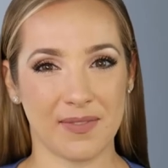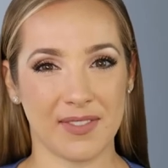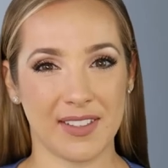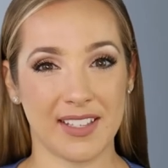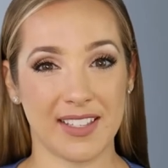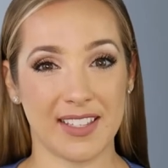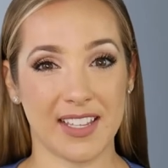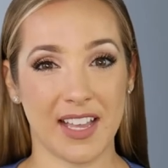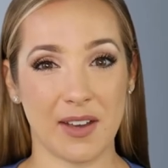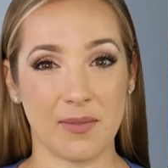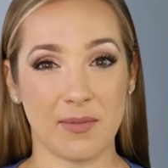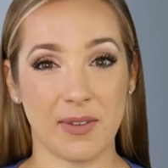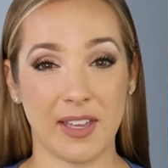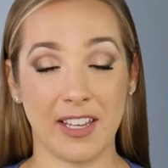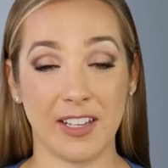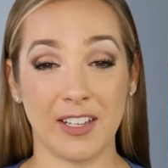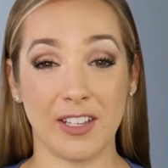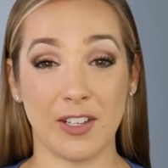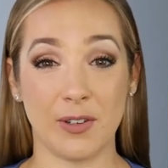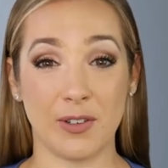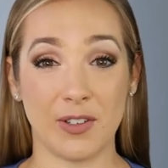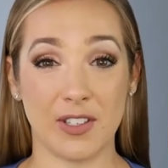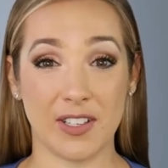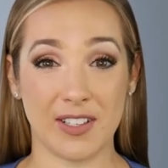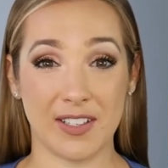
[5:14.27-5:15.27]
This technique
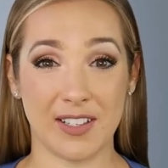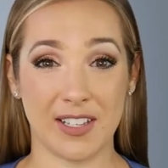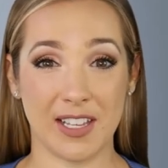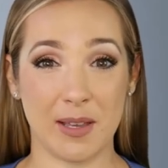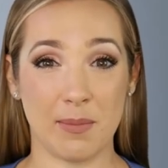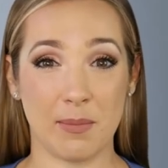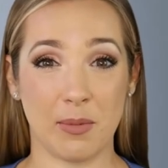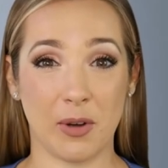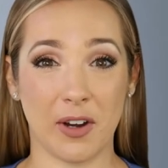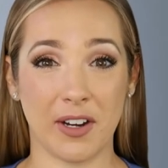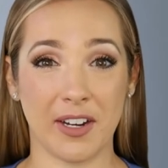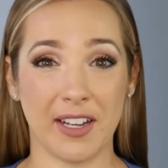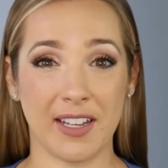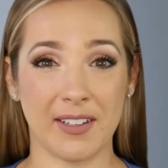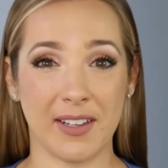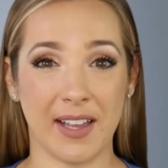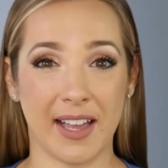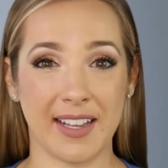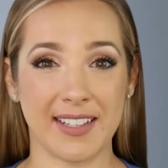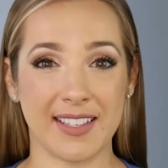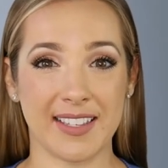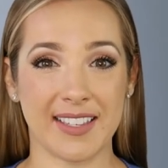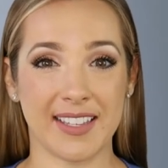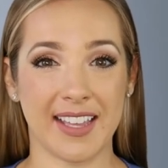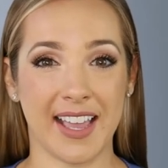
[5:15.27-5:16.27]
uses deep learning
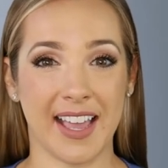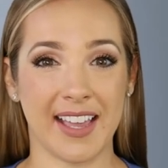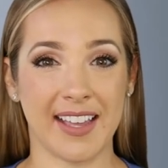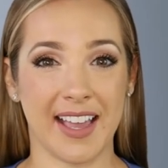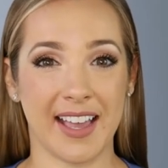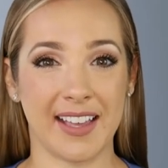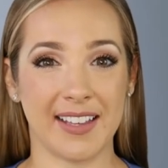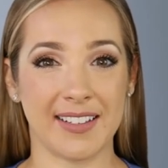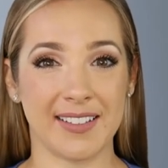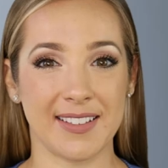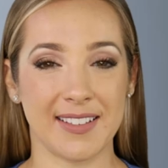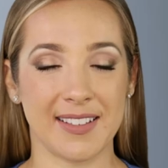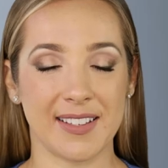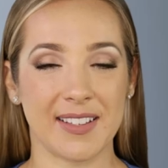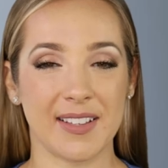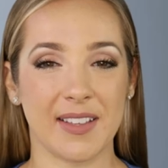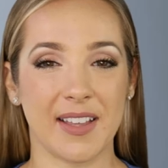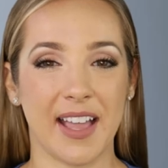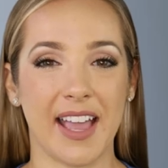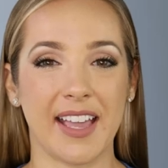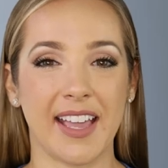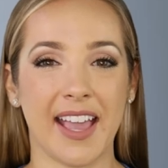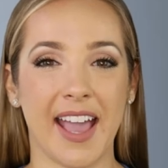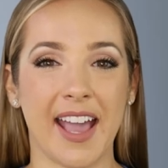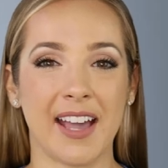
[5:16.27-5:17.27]
like CNNs
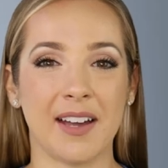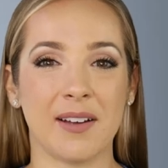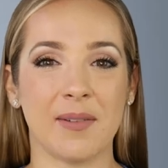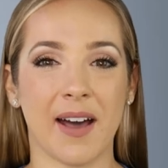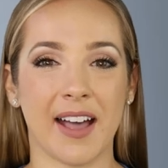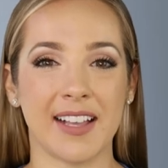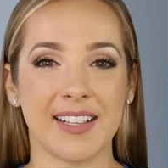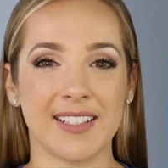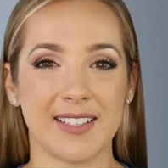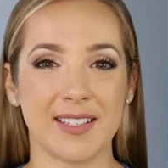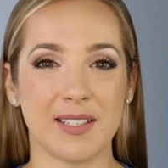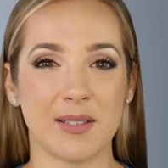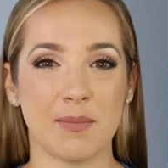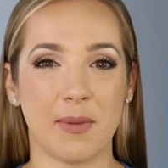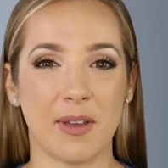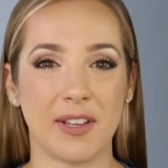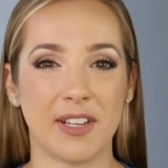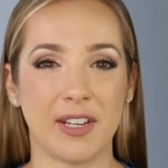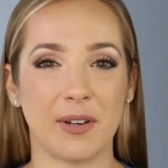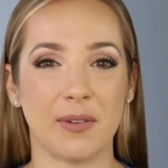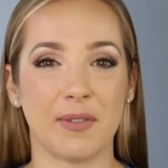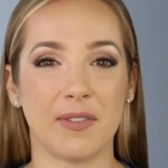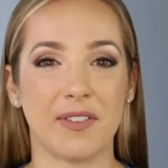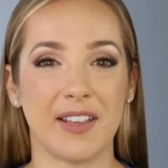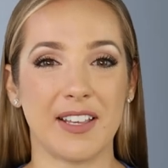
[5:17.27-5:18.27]
and analyzes
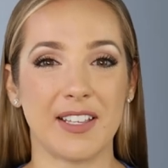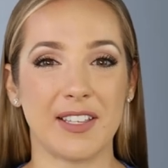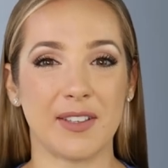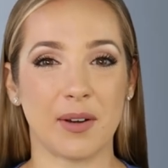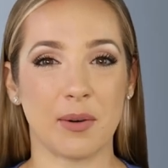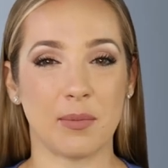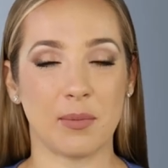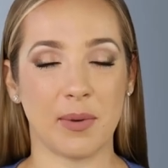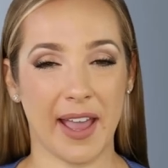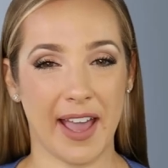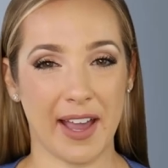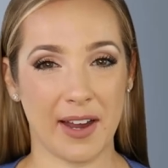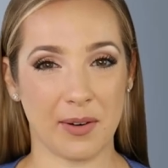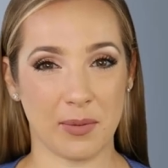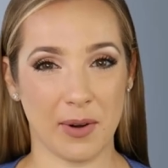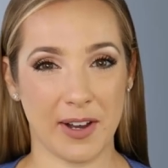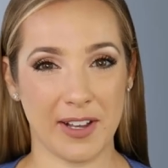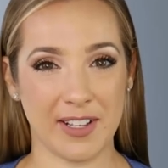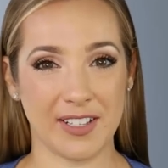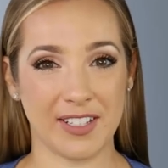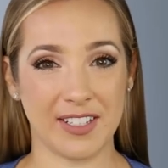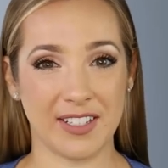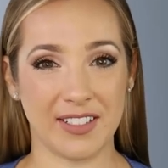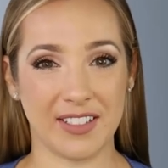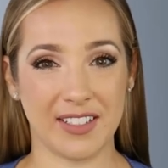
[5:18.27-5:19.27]
video feeds from
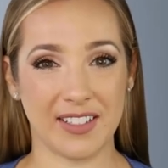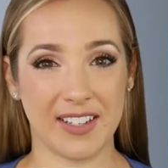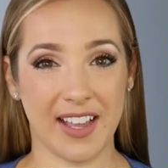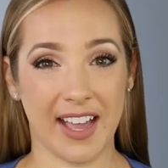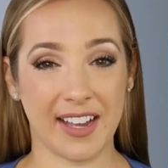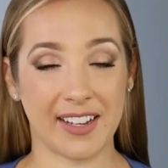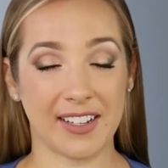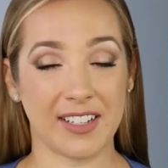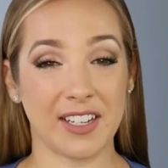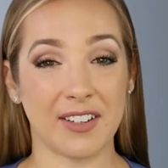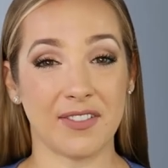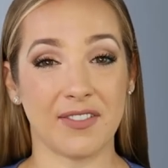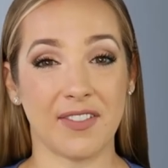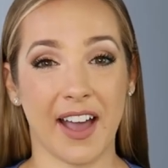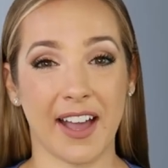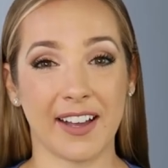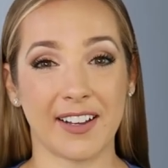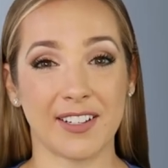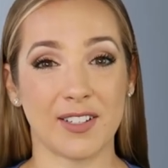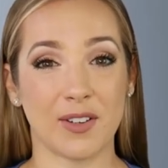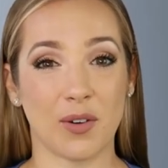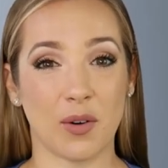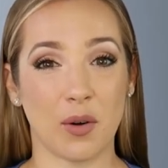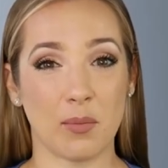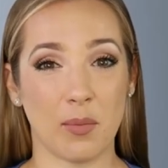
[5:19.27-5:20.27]
cameras to detect
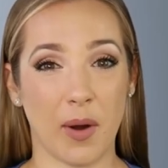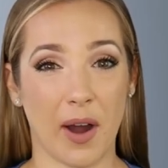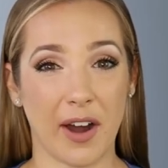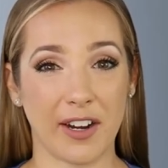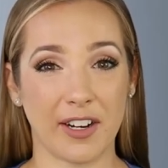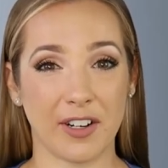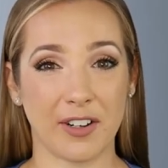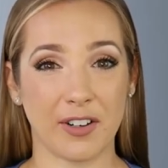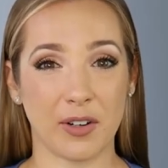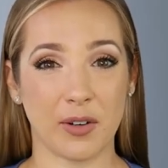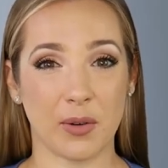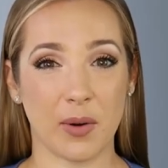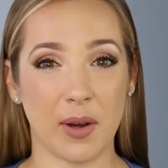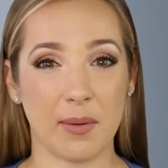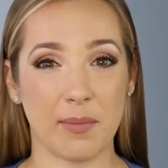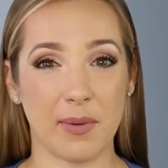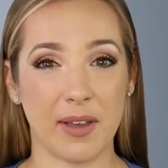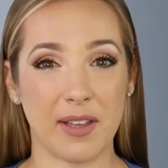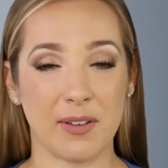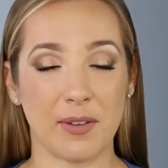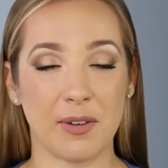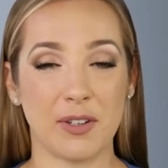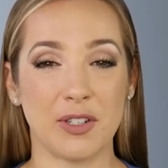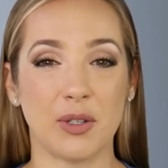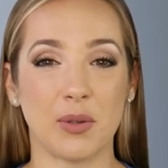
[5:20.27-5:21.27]
defects or monitor
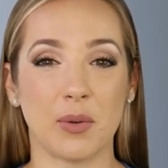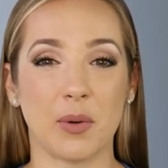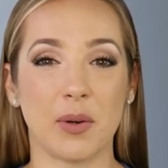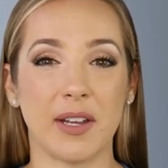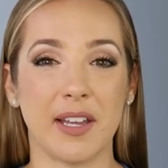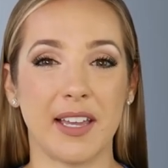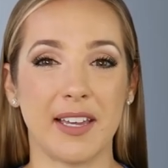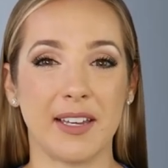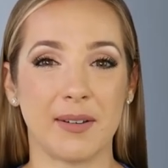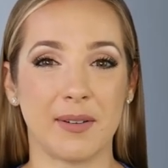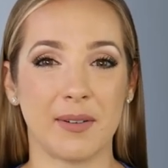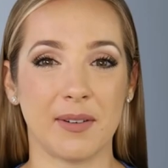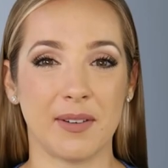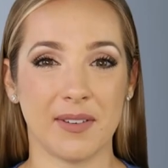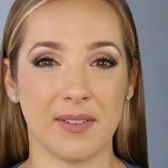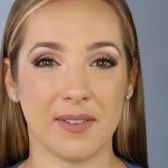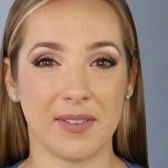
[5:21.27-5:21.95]
equipment visually.